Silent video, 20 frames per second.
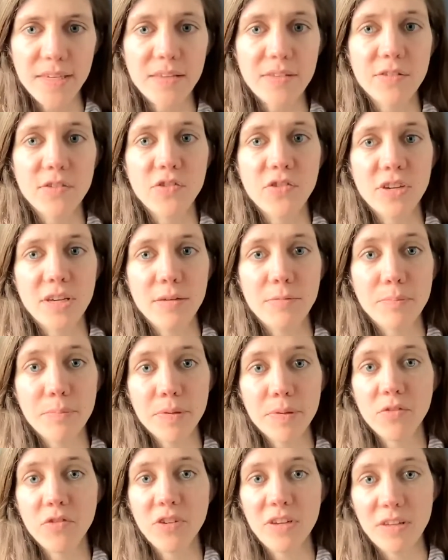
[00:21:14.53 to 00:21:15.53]
And so
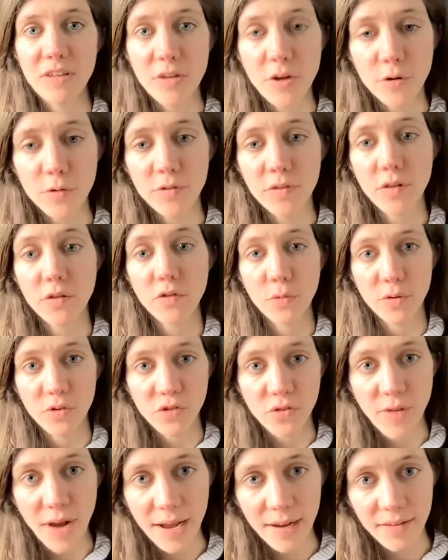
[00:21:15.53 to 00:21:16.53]
she knows that to
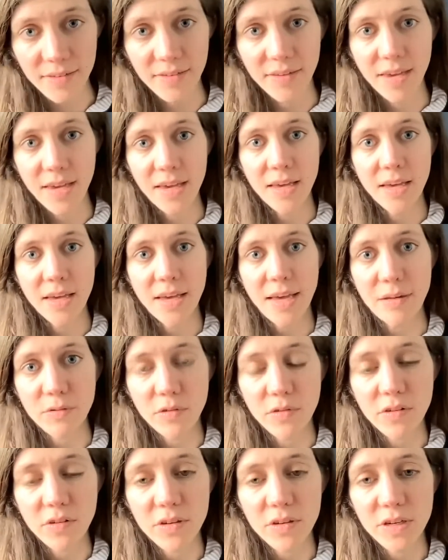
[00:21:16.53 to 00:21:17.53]
attract
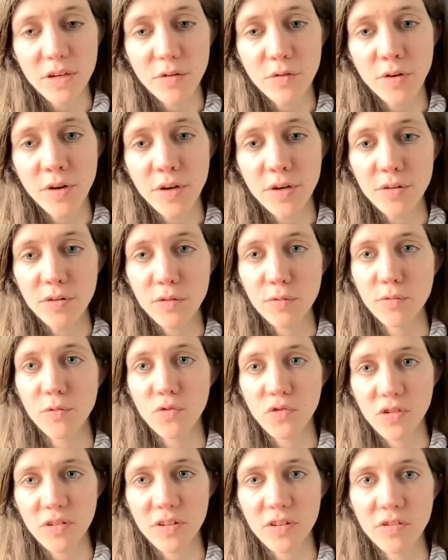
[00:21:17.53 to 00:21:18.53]
outside of her sort of
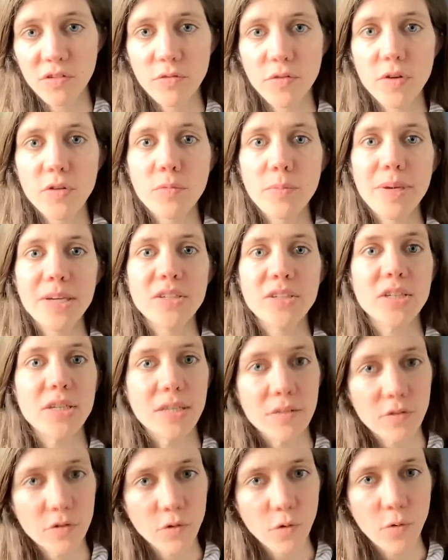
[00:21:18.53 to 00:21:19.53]
traditional voter base, she
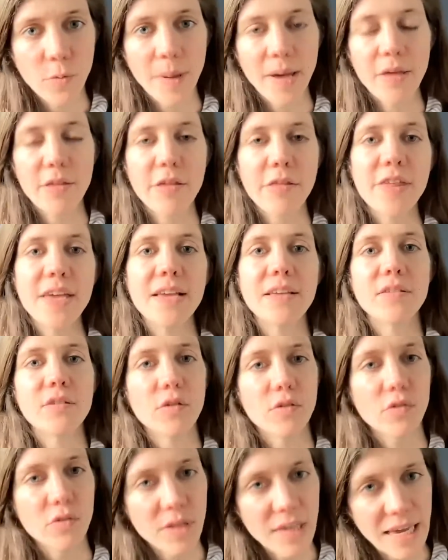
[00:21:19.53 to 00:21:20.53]
needs to talk about other things.
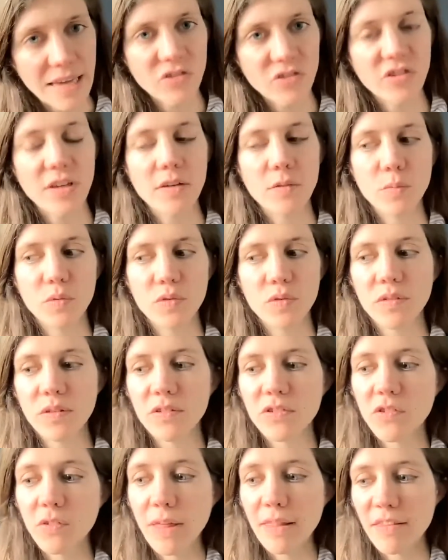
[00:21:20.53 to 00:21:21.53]
So yes, she is
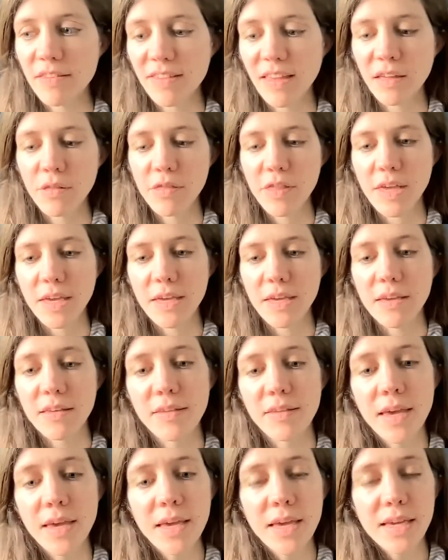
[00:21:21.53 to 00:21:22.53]
presidential. And the second thing
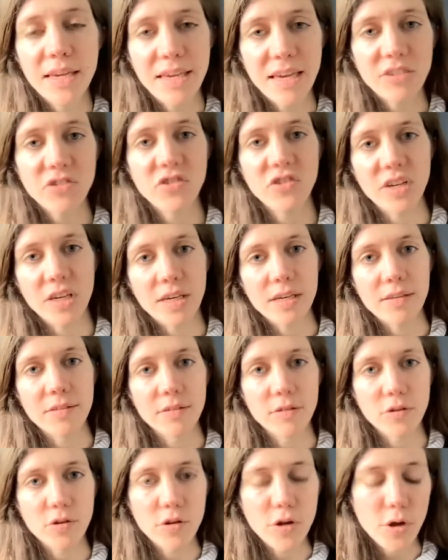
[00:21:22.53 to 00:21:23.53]
is, yes, she
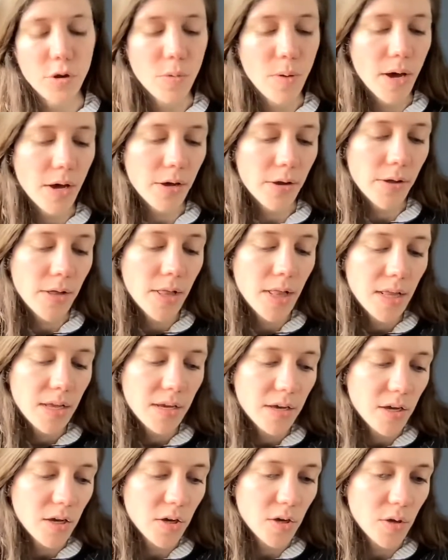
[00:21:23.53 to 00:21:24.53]
is, you know,
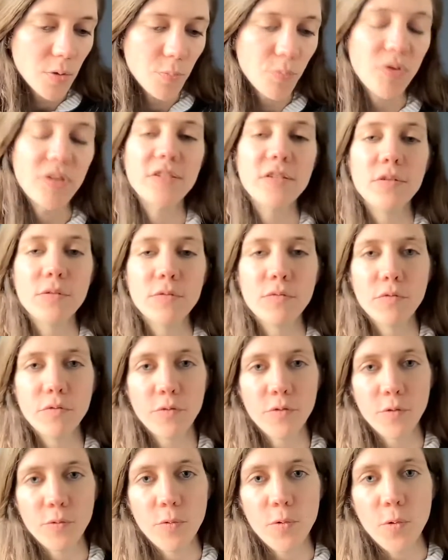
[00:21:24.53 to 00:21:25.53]
a president
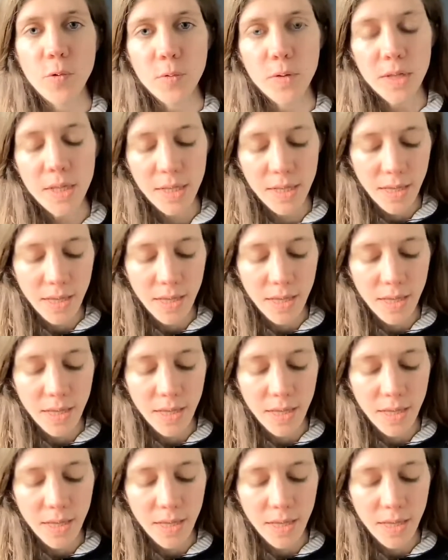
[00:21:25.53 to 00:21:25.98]
for all.